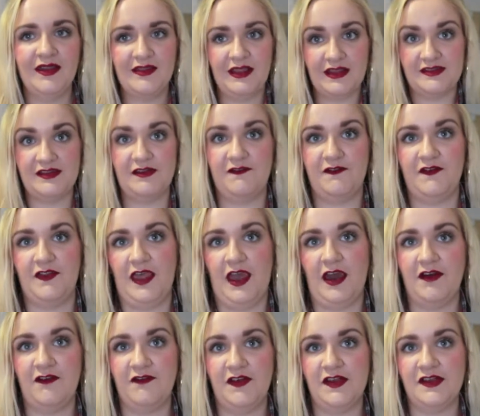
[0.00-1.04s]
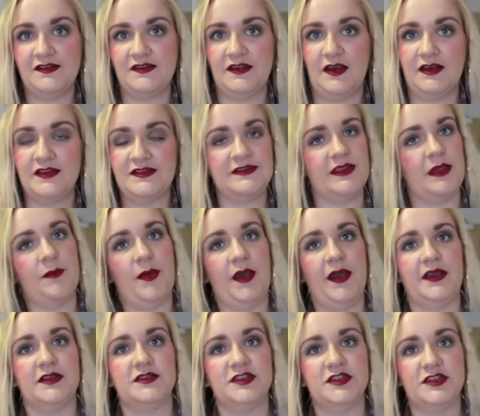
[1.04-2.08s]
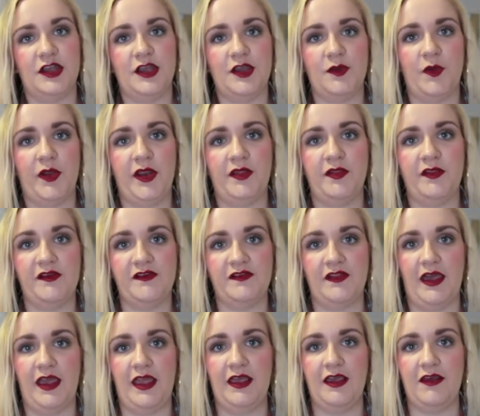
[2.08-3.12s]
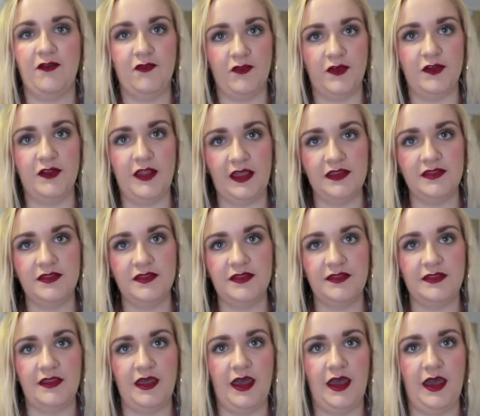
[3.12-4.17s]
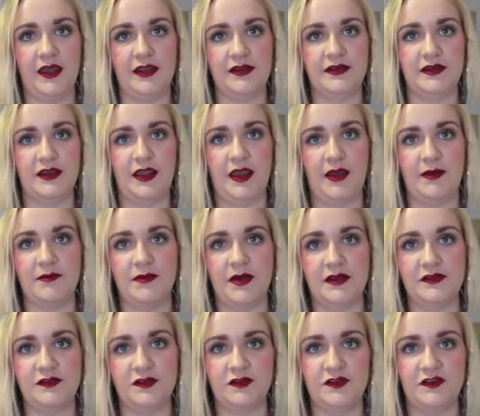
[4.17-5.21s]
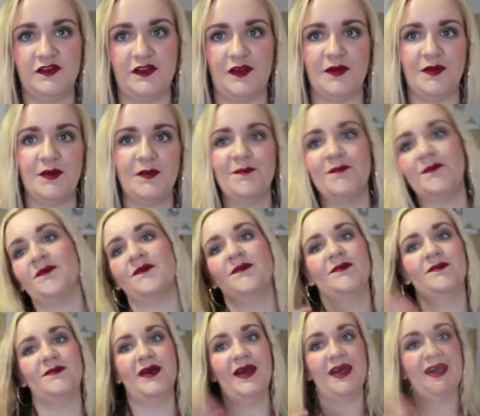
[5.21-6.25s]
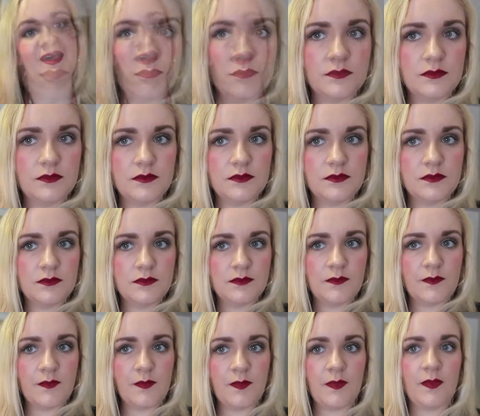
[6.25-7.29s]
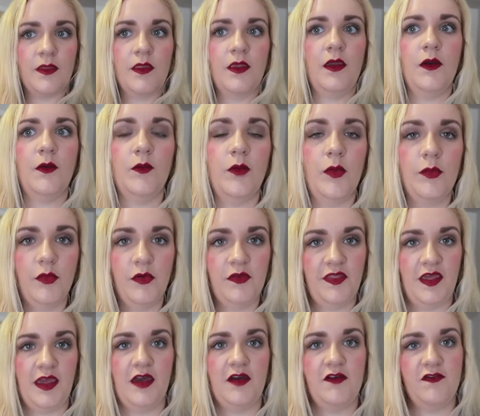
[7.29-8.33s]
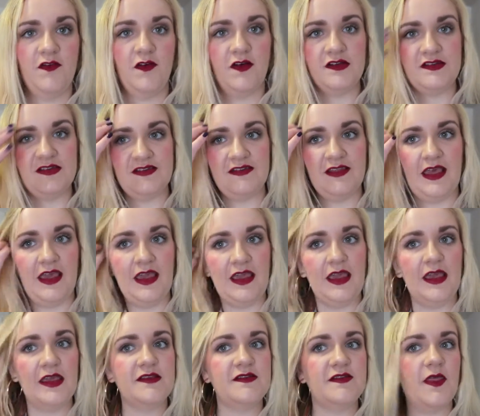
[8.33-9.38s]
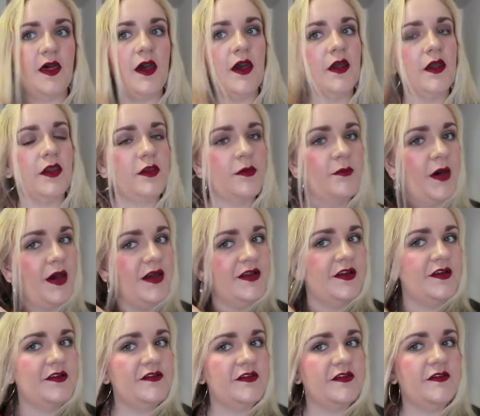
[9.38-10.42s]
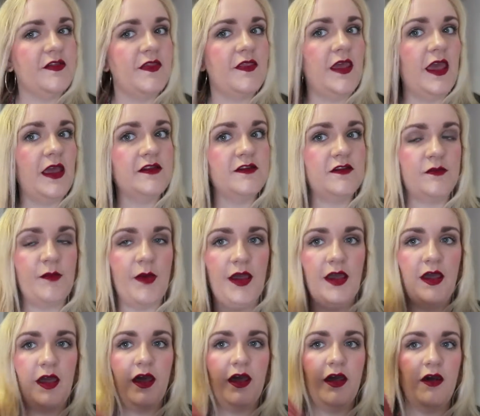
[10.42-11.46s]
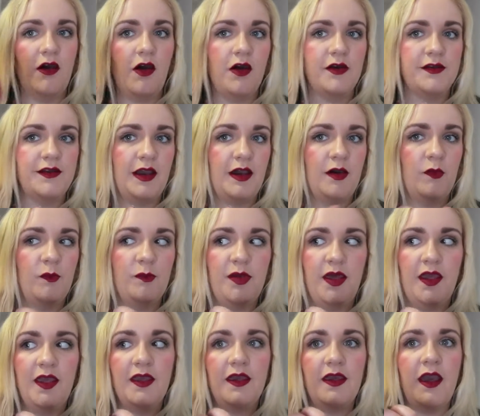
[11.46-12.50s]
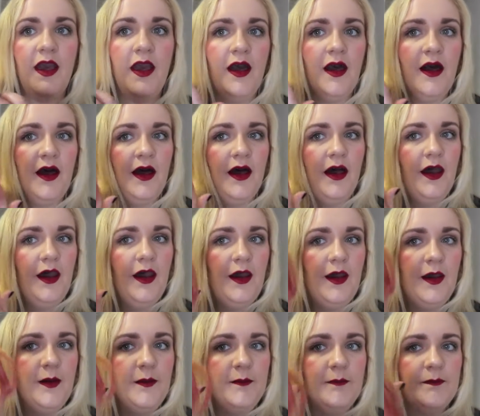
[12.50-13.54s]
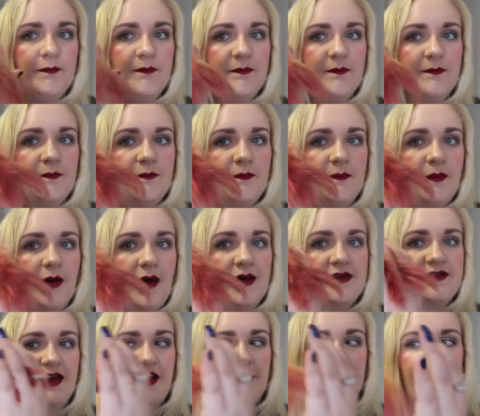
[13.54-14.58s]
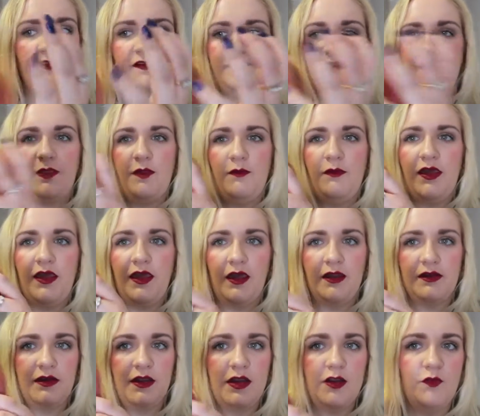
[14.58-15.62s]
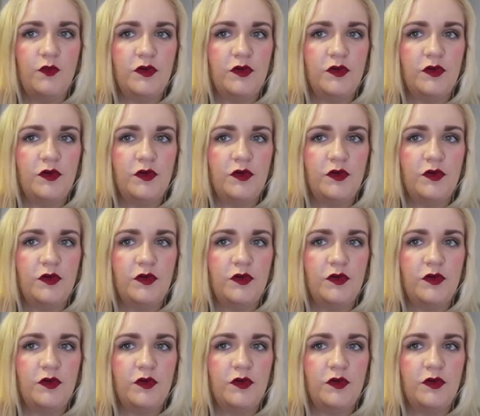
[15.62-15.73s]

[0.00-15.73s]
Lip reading: that's it for the outfit, so I'll step back and show you what it looks like full length and I'll talk to you soon. Bye! One more thing I forgot to say is that you might notice that the ends of my hair are now pink. I dyed this at the weekend and